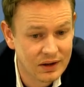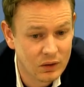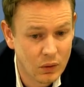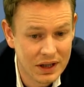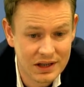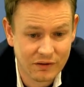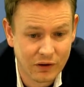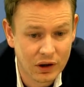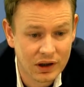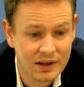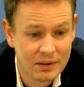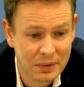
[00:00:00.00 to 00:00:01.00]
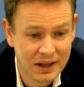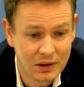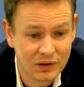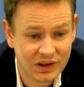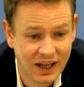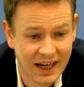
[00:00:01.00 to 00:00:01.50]
queen d4, but I
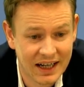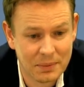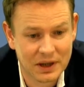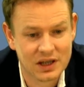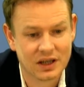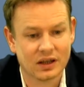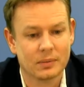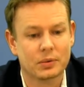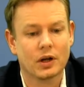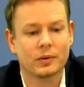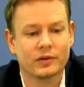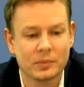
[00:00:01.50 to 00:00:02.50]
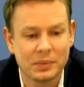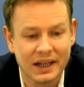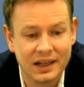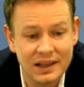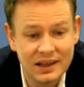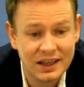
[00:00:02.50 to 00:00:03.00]
don't see any particular problems for
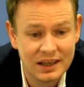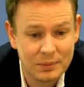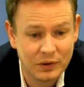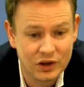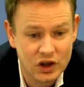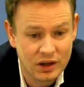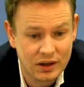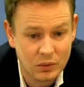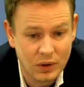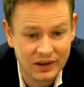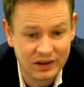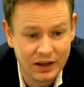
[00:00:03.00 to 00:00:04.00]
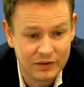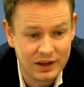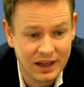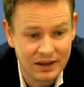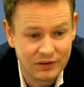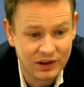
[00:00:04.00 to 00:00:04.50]
black in the position arising after
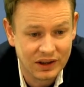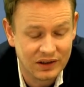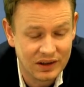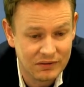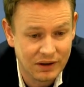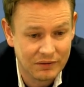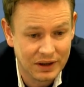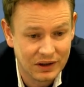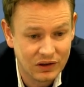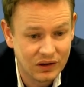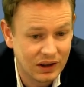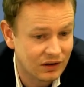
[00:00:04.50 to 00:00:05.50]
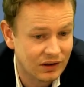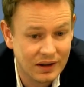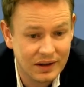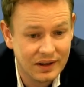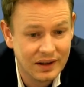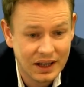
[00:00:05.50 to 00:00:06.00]
knight f6, e5, knight c6.
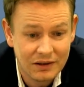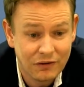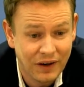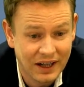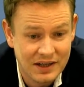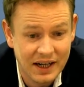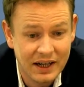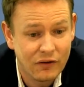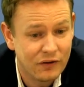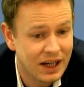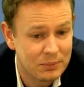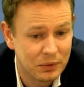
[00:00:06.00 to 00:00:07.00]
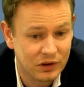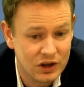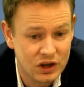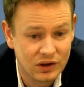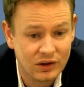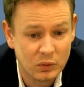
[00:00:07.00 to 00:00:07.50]
In fact, I often get
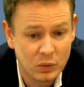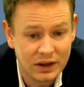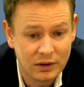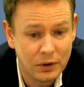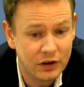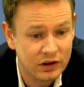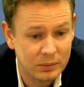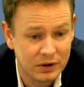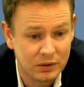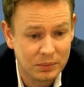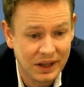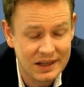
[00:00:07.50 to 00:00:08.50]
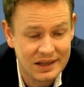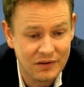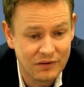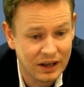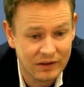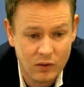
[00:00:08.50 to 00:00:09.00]
positions where it's possible to play
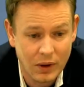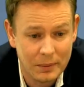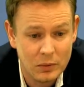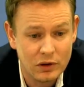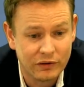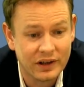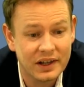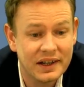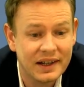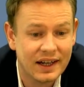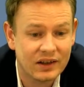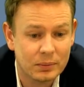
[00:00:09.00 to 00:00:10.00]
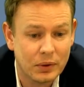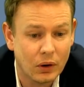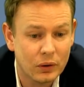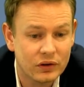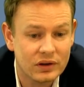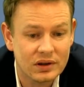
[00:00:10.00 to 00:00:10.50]
d5 in one move, as
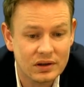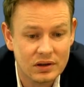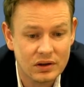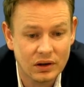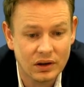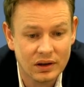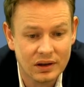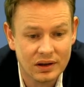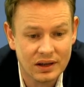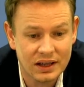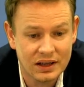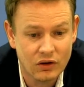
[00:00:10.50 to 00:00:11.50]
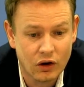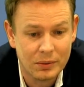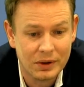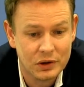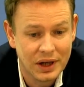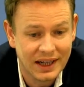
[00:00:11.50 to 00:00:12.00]
opposed to the
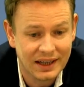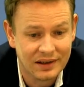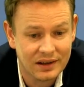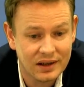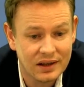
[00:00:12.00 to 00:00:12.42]
normal dragon,